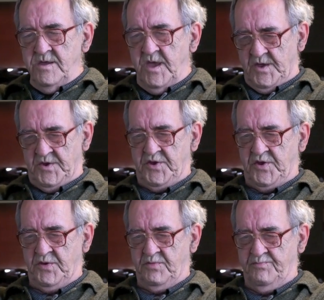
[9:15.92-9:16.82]

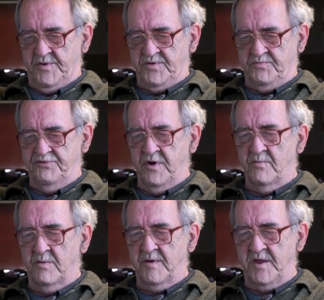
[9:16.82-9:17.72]
Yes, but
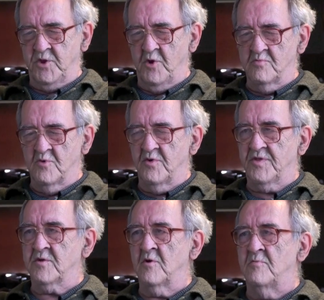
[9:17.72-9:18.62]
probably no
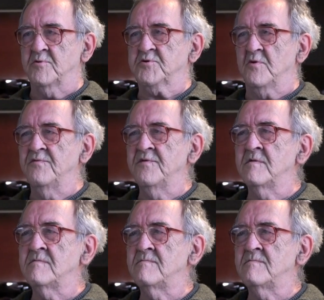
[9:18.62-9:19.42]
more than Gorbachev.